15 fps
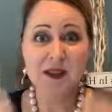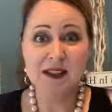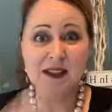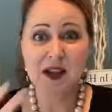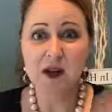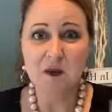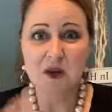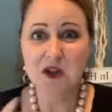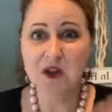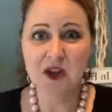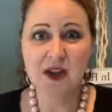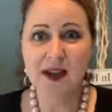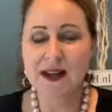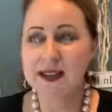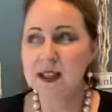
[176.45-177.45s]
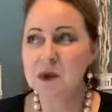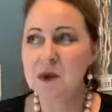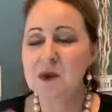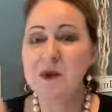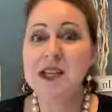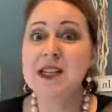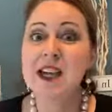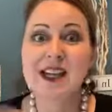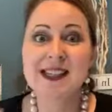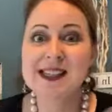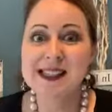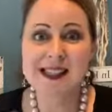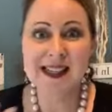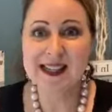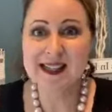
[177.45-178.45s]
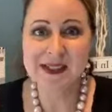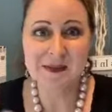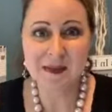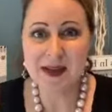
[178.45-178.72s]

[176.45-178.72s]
we sell merchandise and we make tons and tons of